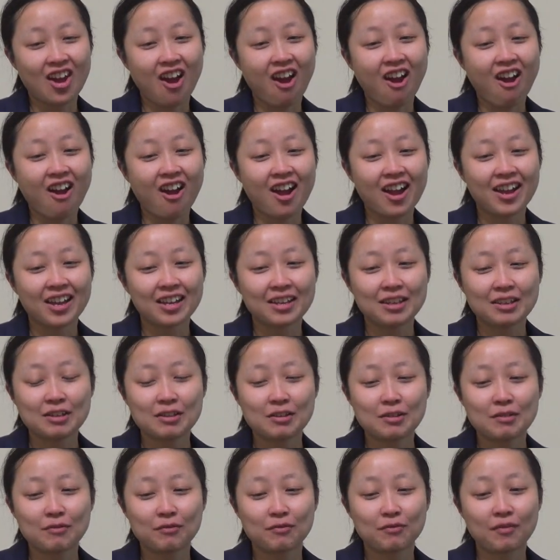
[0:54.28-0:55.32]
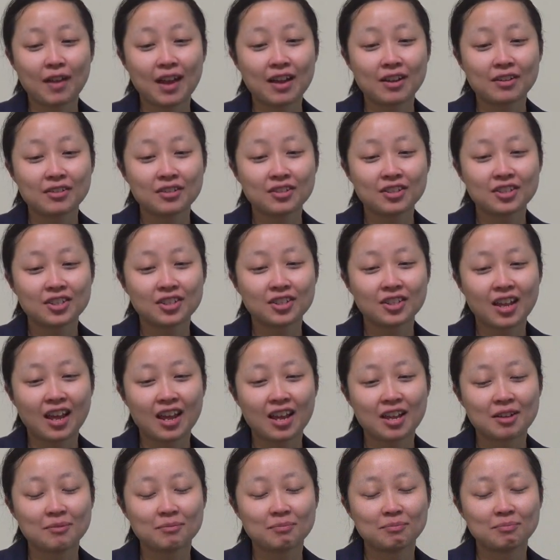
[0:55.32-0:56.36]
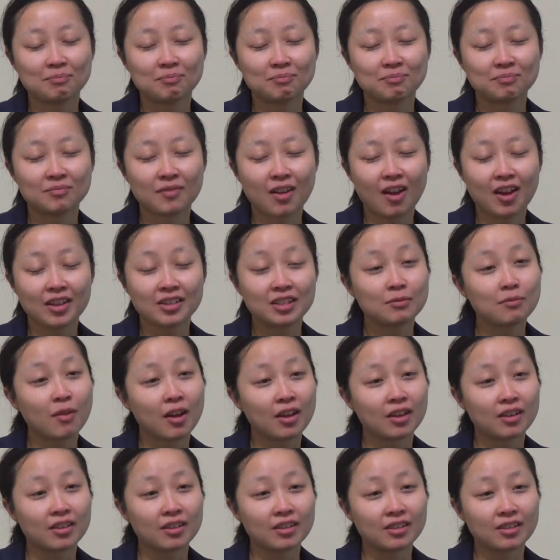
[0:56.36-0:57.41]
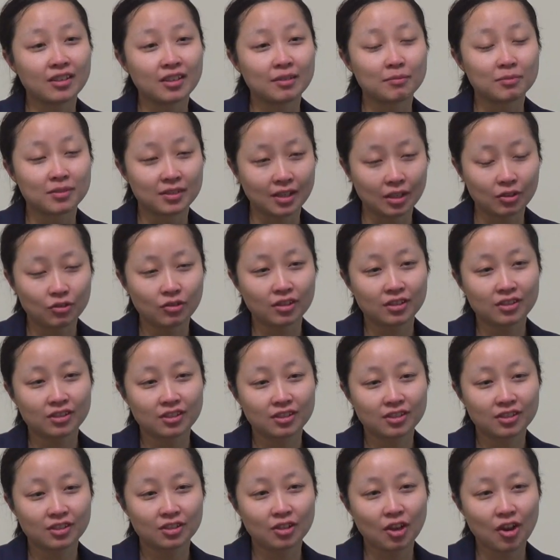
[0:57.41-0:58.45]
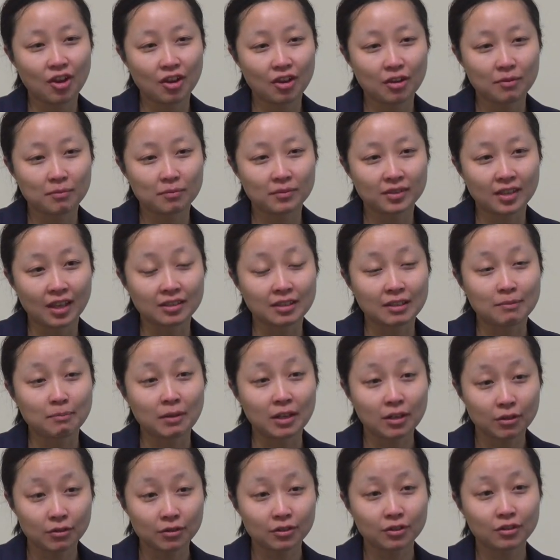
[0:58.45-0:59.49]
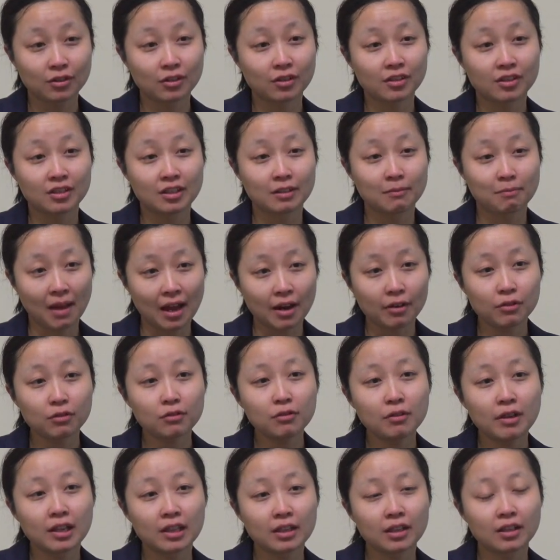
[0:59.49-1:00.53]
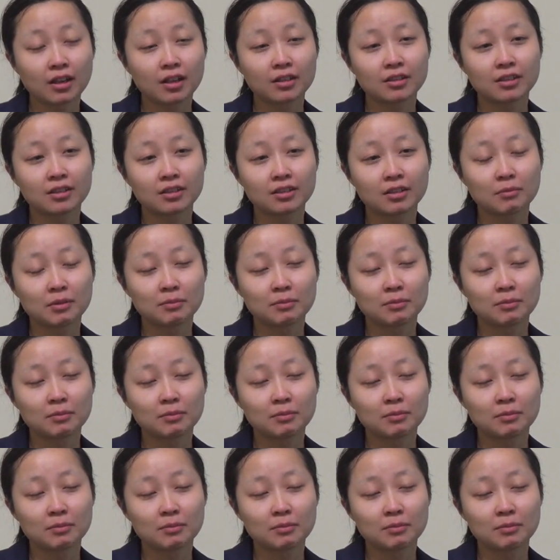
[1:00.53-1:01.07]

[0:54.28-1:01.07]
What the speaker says: I found I did my obstetrics terms as a medical student in Bowral, and then I did some